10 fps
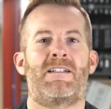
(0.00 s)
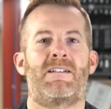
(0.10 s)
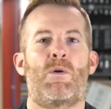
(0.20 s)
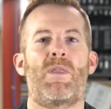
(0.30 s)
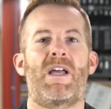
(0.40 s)

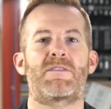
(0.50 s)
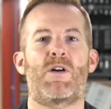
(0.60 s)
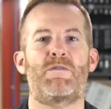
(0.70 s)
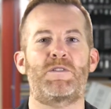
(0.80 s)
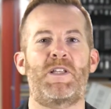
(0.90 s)
Well, that's
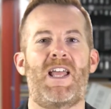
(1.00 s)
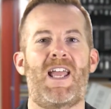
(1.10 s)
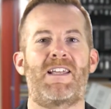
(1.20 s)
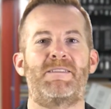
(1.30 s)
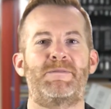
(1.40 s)
all for
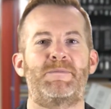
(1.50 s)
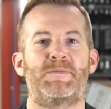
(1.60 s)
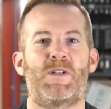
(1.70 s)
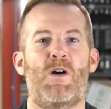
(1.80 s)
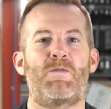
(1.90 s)
today.
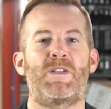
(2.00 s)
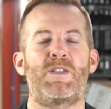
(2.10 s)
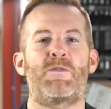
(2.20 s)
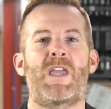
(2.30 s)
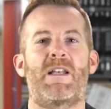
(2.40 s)
Hopefully
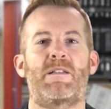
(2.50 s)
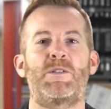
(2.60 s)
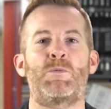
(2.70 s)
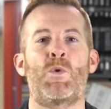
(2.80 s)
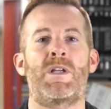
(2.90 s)
you've gained a
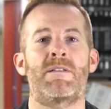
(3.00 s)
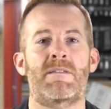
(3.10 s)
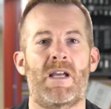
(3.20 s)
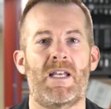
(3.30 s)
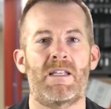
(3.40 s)
little more
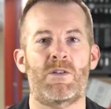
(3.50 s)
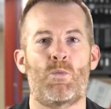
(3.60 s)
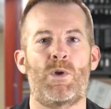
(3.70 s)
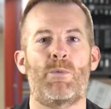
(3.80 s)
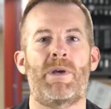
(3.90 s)
insight into
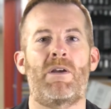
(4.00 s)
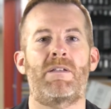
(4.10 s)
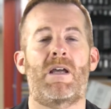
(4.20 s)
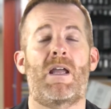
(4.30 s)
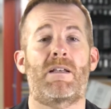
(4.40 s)
wheel bearing
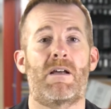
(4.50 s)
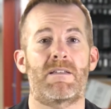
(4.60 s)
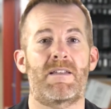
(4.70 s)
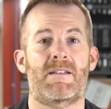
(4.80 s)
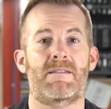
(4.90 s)

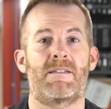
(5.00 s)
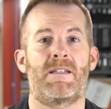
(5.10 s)
diagnostics.